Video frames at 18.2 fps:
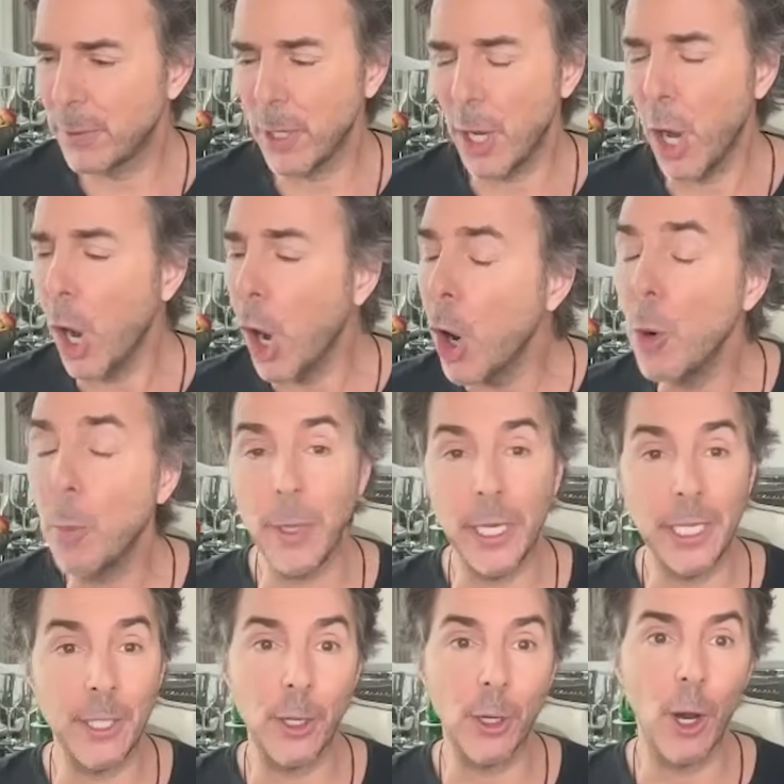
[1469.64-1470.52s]
hope
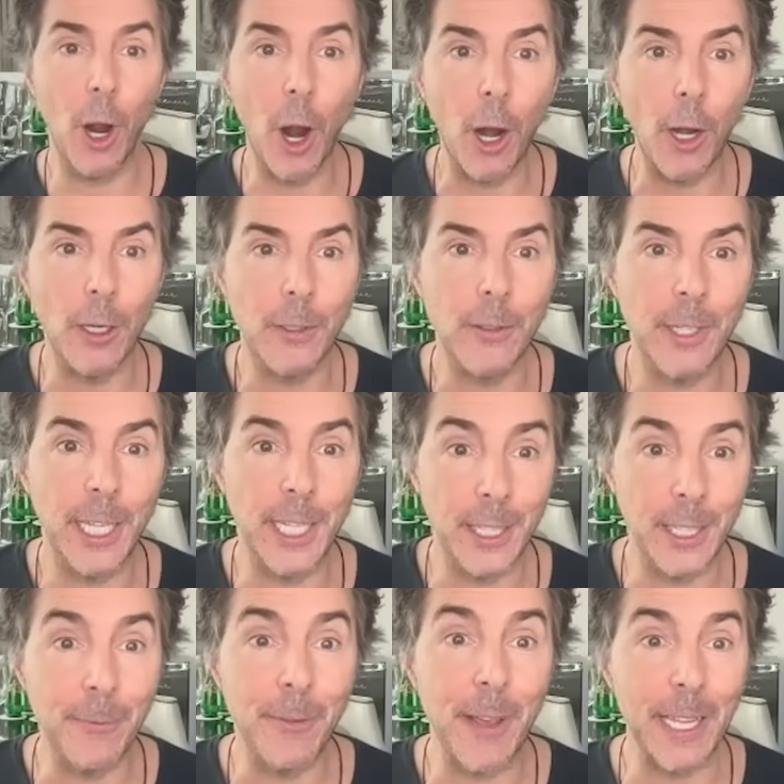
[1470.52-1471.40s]
in your heart
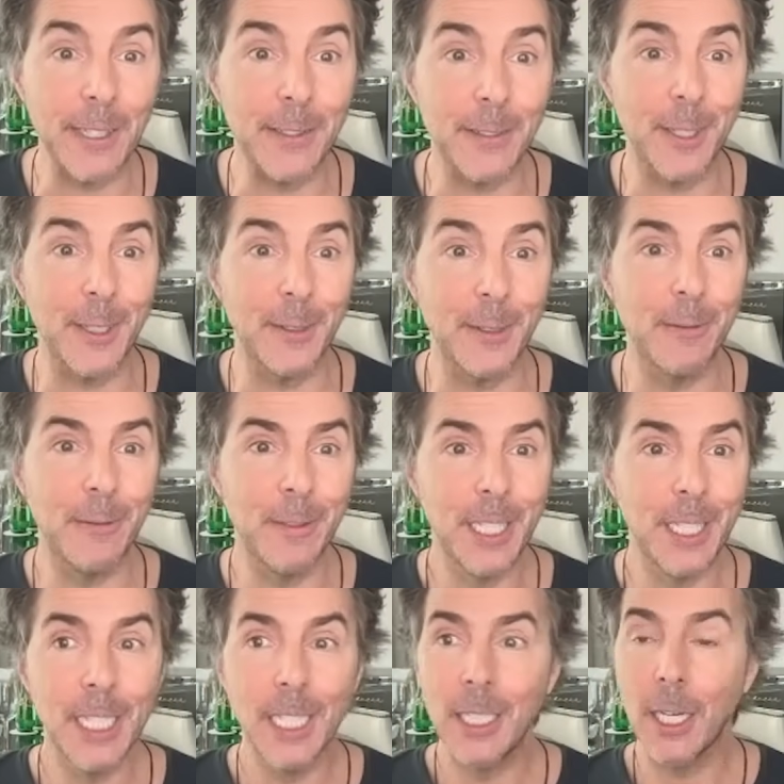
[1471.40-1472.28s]
in the face of
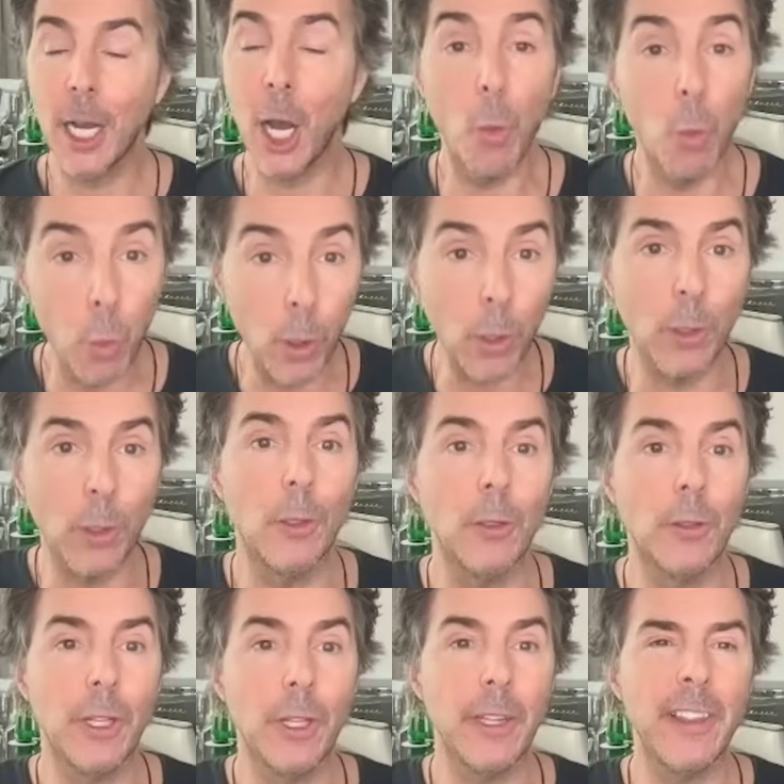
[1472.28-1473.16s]
a
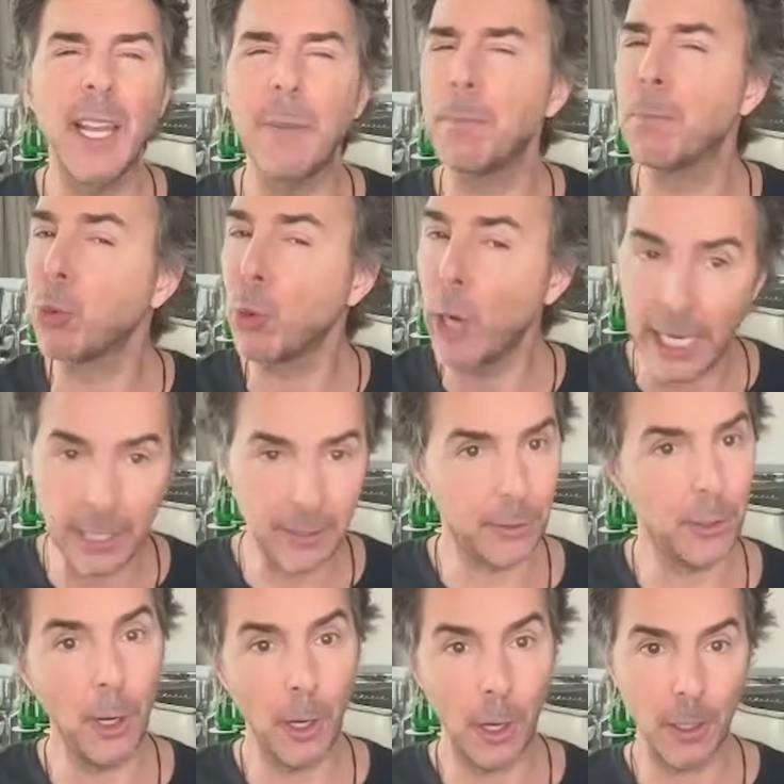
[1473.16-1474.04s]
world that
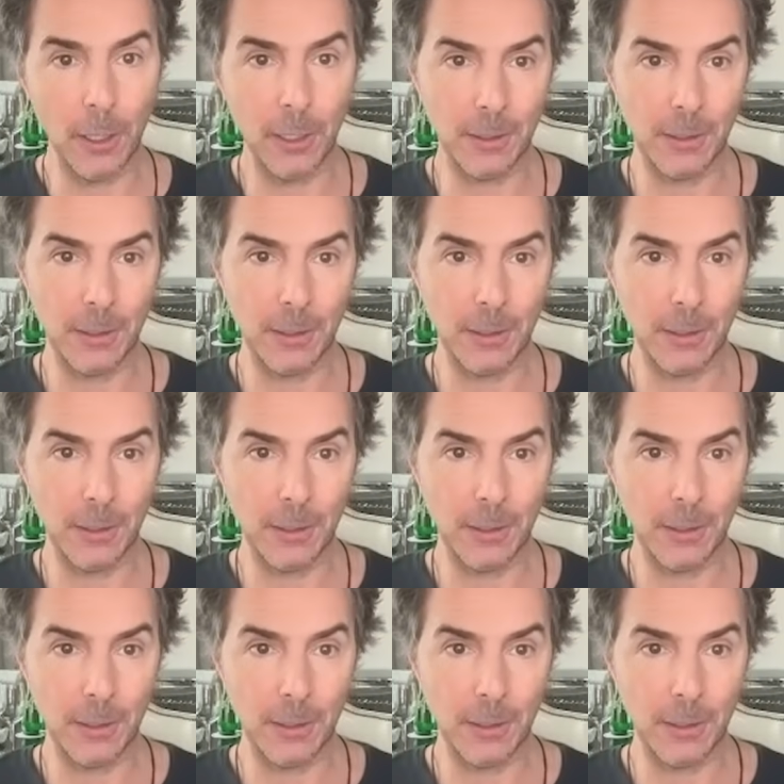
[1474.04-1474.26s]
breaks our heart?